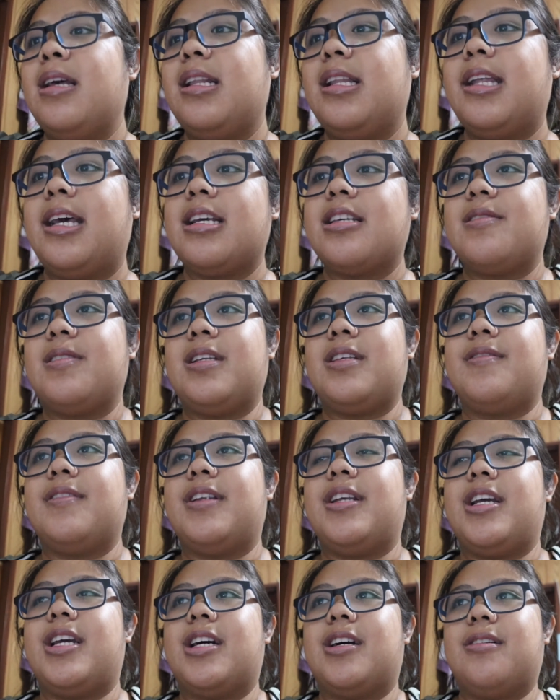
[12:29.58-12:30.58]
next week's
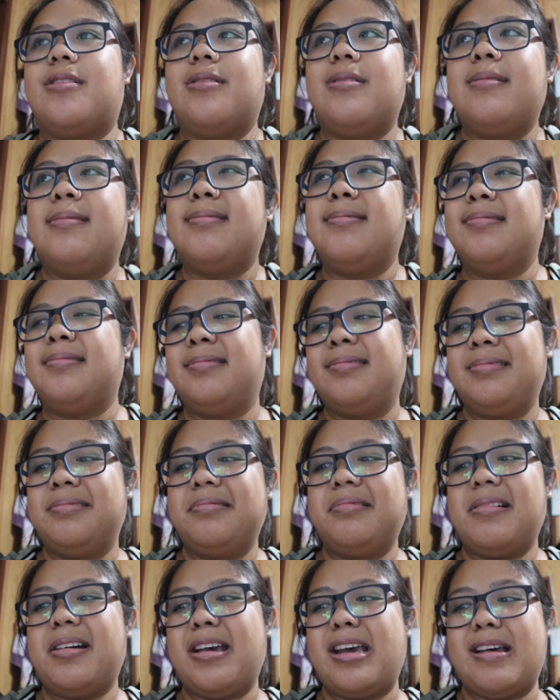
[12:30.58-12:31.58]
video
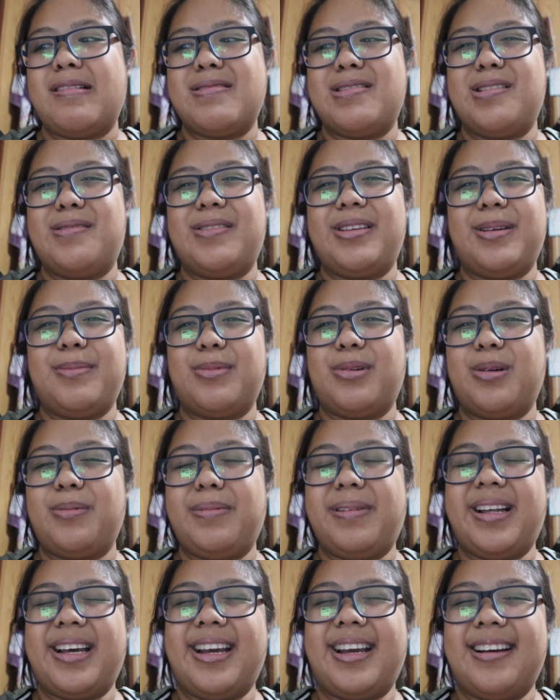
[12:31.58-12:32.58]
I have something more
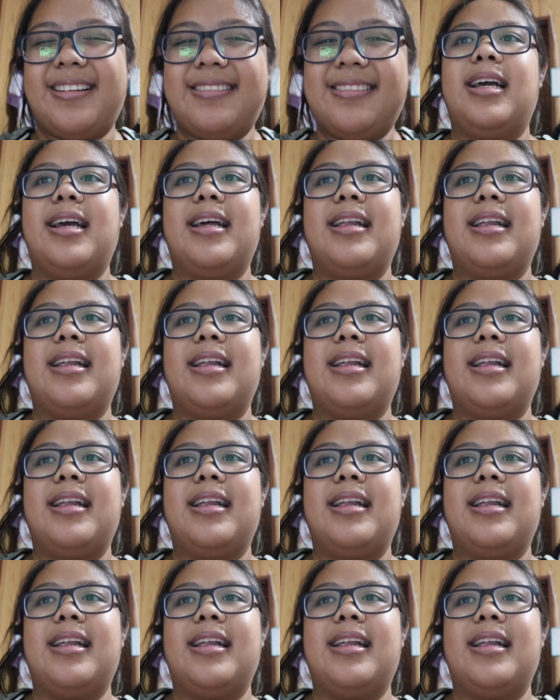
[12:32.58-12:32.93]
planned,